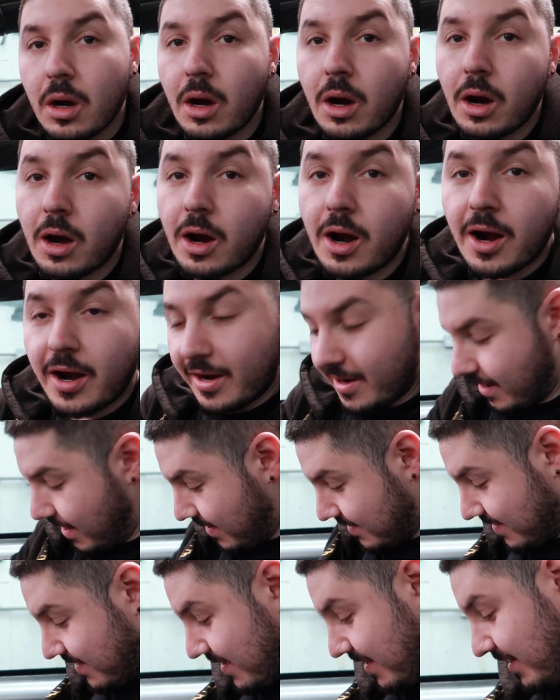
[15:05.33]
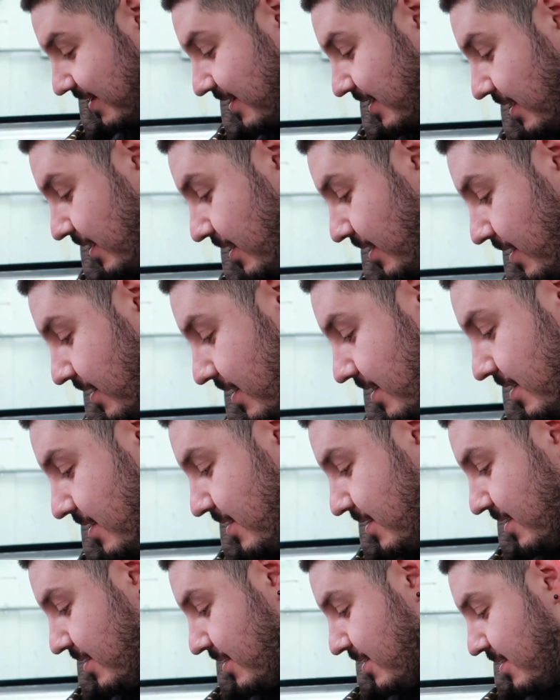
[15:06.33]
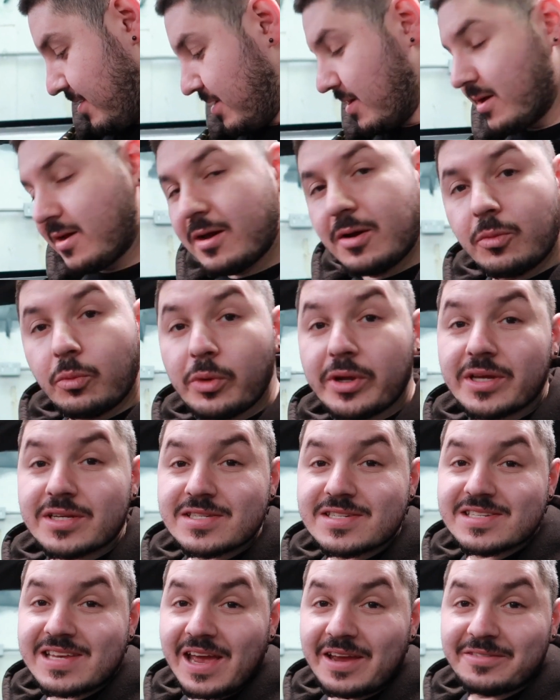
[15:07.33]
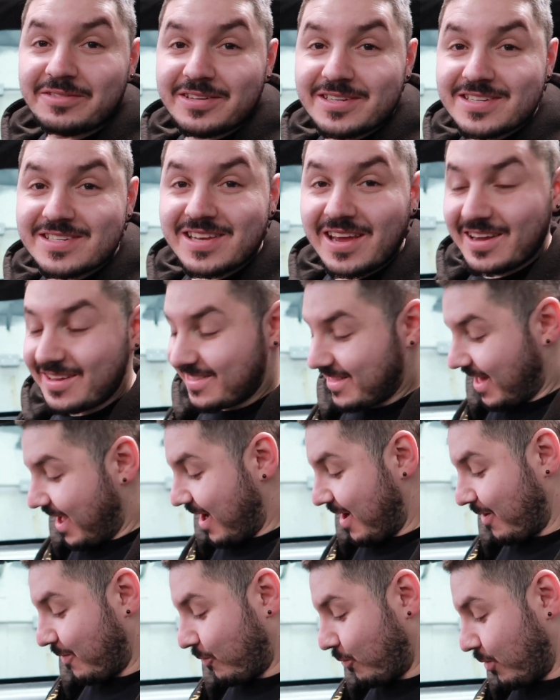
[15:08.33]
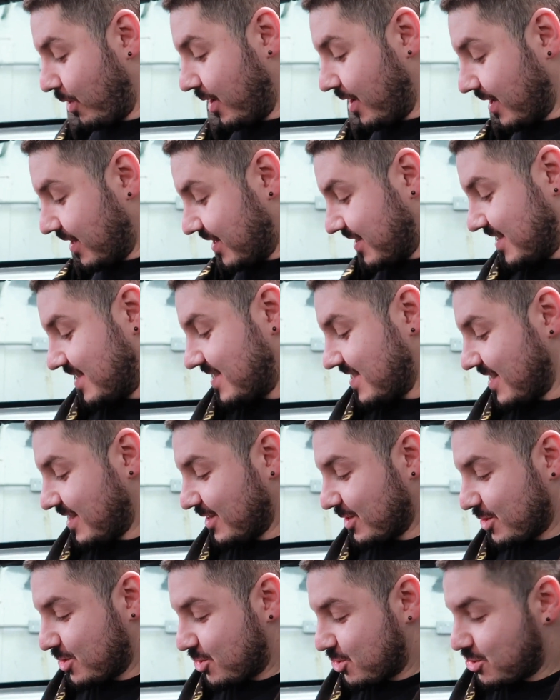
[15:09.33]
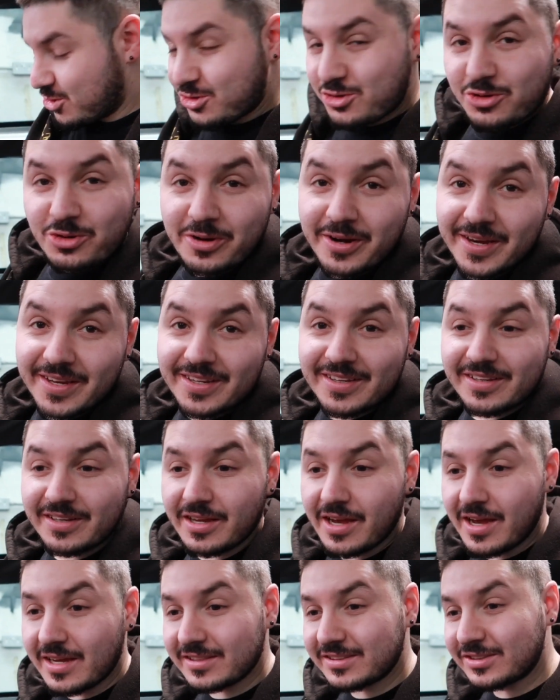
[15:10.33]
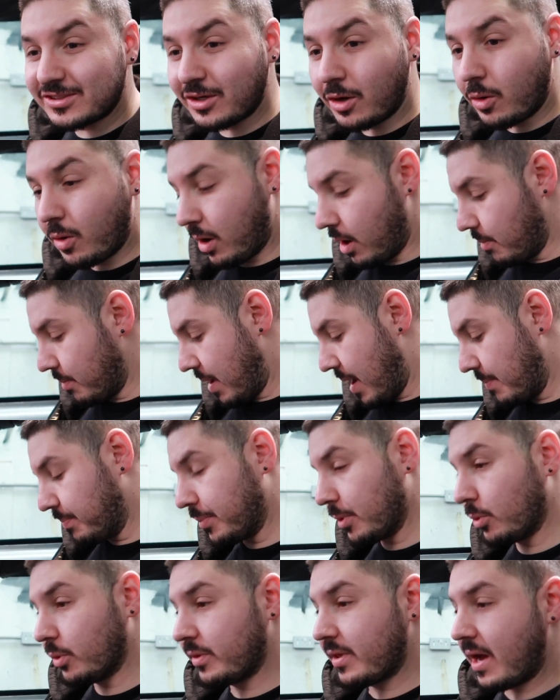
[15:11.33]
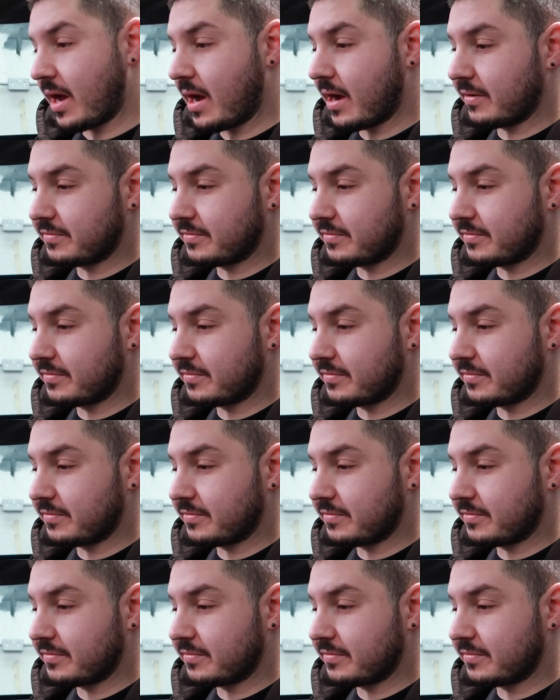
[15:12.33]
Alright, I think we can safely say that works a treat. Yes, so I'm happy with that.